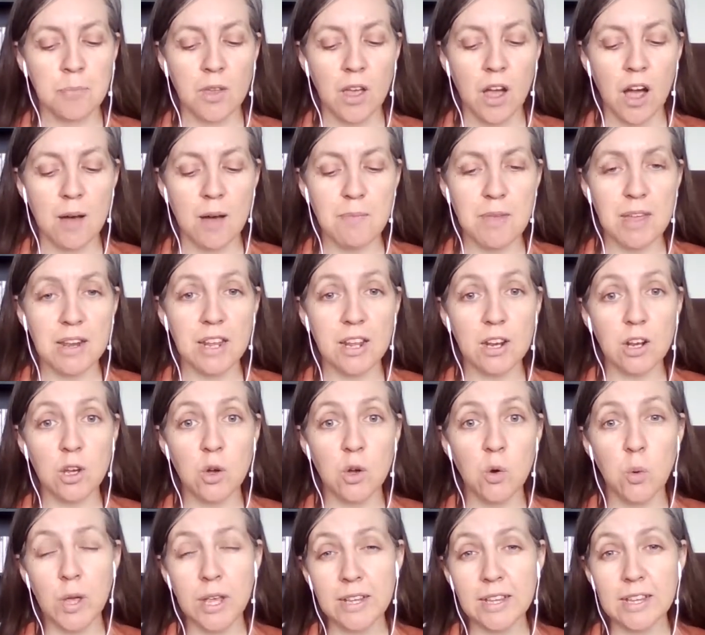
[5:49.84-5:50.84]
I'm then going to
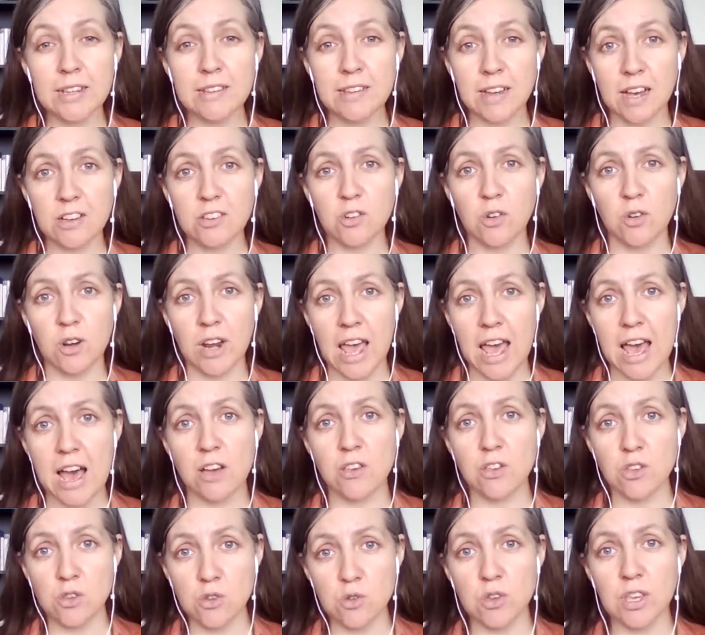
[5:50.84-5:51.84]
quickly touch on how
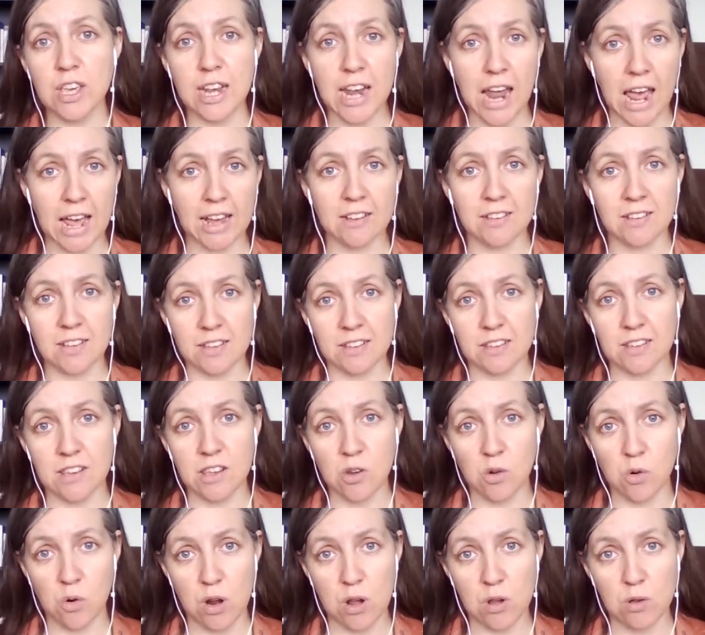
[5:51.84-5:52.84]
you can access the
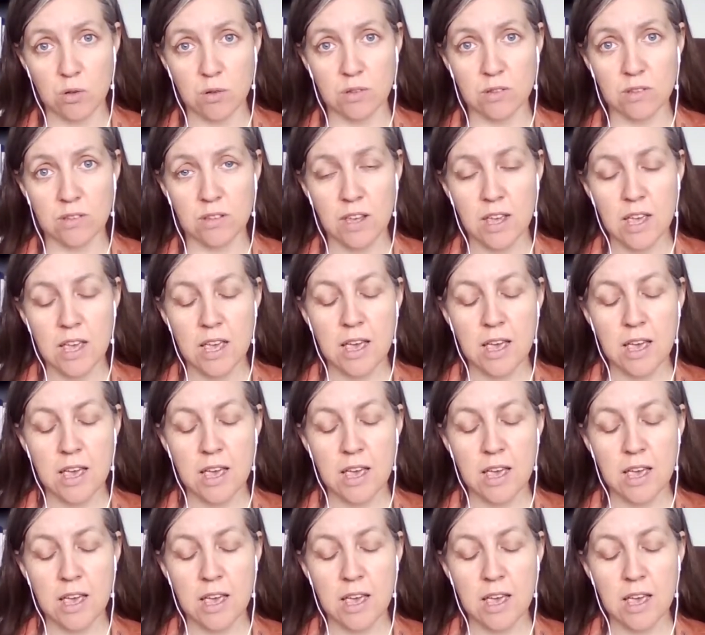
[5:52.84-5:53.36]
oils,